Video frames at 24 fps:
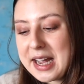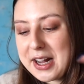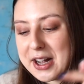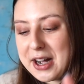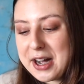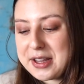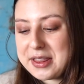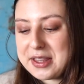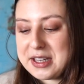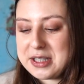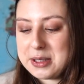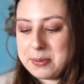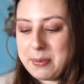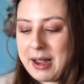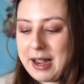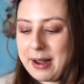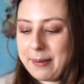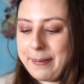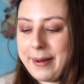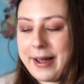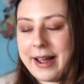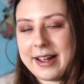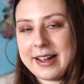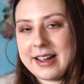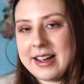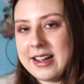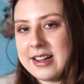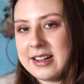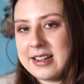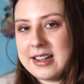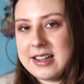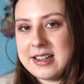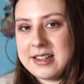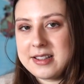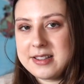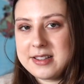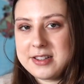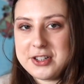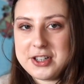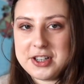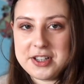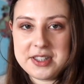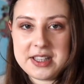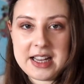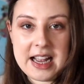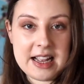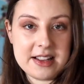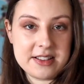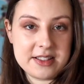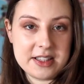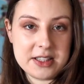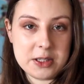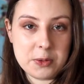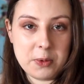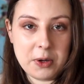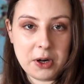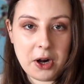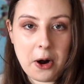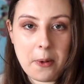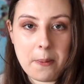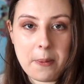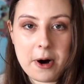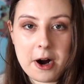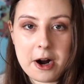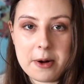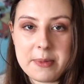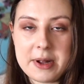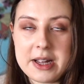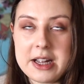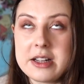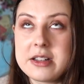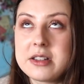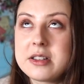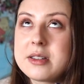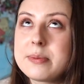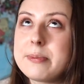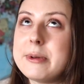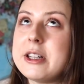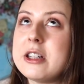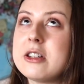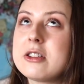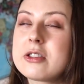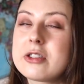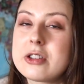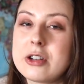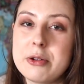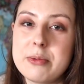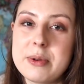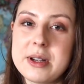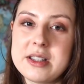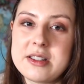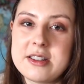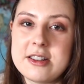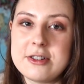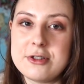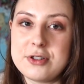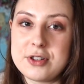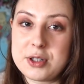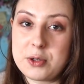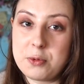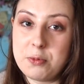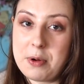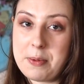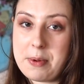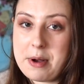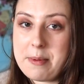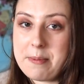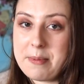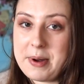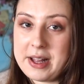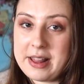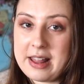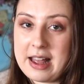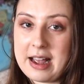I got this backpack and it just has this one compartment, it's been so easy to just whip up my